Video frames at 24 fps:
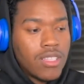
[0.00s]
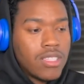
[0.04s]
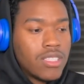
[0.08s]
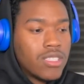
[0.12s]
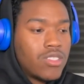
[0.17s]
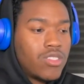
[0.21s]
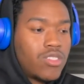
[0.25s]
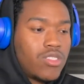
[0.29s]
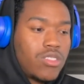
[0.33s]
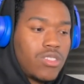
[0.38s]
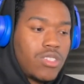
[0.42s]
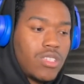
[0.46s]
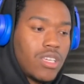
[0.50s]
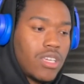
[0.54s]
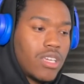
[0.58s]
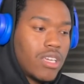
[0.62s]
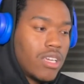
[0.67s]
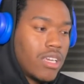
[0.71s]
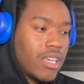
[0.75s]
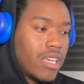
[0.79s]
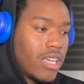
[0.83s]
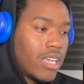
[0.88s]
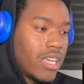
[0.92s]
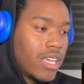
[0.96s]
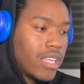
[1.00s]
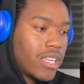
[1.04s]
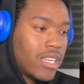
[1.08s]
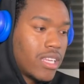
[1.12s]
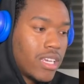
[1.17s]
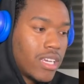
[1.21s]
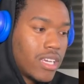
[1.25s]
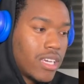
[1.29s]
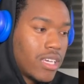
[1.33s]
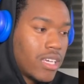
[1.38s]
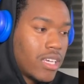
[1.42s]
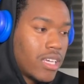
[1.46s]
shit,
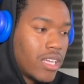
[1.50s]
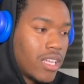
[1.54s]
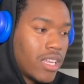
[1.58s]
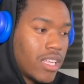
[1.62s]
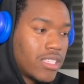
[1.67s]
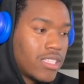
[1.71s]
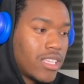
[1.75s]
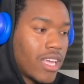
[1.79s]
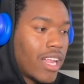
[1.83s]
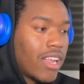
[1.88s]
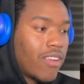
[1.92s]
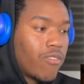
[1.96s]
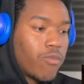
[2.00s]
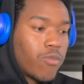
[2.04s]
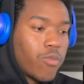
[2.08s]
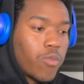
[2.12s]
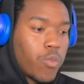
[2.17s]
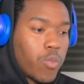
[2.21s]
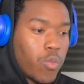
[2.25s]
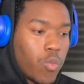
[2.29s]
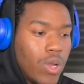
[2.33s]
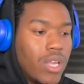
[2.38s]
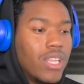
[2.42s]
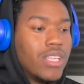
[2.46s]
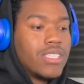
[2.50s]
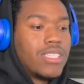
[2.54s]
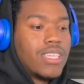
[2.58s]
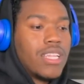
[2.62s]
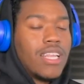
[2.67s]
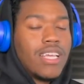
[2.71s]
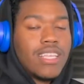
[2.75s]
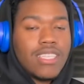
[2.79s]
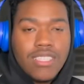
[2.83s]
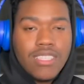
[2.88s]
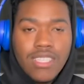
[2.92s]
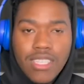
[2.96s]
nigga, unless I'm willing to,
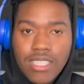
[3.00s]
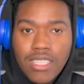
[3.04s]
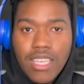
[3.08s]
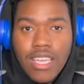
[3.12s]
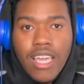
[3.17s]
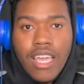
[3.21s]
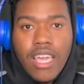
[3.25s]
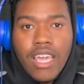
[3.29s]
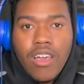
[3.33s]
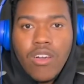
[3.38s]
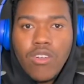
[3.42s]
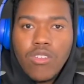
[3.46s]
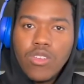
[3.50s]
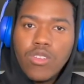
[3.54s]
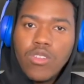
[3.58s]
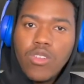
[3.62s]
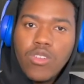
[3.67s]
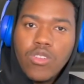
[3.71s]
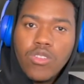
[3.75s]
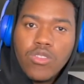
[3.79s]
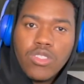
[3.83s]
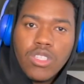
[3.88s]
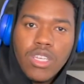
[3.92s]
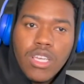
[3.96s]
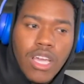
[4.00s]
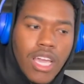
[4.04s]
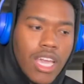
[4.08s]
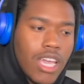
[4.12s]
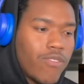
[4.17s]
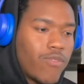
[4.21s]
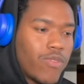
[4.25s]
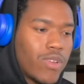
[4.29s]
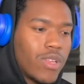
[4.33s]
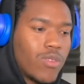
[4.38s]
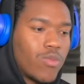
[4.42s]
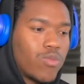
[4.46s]
like, to take an L, you know what I'm saying? I ain't
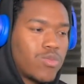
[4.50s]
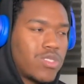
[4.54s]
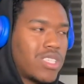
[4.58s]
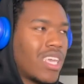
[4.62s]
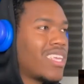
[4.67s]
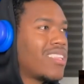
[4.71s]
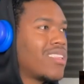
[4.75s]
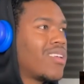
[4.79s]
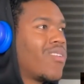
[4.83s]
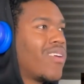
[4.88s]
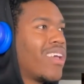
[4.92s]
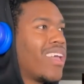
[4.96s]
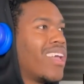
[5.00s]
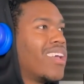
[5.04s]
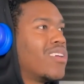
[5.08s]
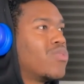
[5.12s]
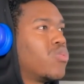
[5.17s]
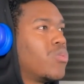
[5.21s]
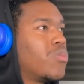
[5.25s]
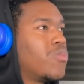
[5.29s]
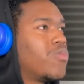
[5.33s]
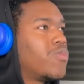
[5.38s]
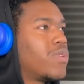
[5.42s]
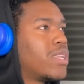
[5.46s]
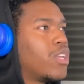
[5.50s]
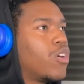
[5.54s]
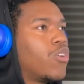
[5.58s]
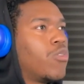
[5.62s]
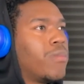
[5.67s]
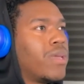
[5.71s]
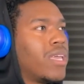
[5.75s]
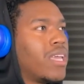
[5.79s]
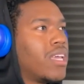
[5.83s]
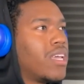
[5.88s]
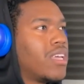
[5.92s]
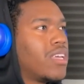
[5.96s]
finna take no ass whooping for no
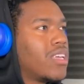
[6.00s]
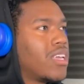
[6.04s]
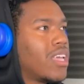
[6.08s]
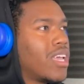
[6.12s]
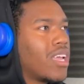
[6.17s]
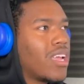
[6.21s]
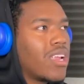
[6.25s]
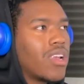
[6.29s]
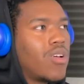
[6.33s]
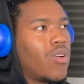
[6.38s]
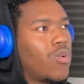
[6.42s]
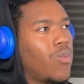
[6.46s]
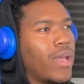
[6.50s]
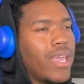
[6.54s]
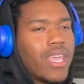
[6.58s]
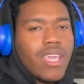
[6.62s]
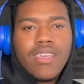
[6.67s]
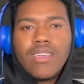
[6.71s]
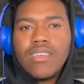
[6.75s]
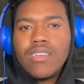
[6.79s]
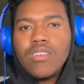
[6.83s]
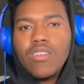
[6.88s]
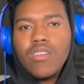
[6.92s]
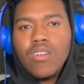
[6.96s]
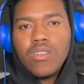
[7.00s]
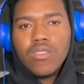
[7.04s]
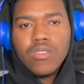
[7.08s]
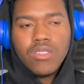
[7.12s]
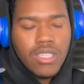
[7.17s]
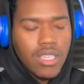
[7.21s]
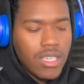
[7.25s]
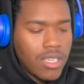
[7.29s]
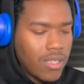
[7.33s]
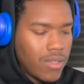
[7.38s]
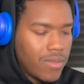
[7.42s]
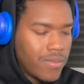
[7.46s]
man. Ain't no way, you know what I'm
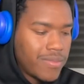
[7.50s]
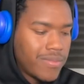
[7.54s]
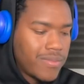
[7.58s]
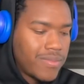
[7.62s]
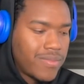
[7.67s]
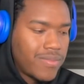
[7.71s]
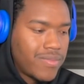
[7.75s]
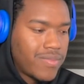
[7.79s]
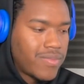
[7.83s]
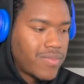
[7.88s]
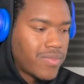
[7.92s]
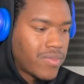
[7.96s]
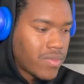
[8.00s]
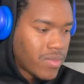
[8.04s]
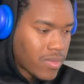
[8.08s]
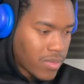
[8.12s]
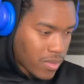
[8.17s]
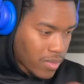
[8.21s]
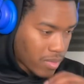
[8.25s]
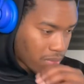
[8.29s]
saying? He ends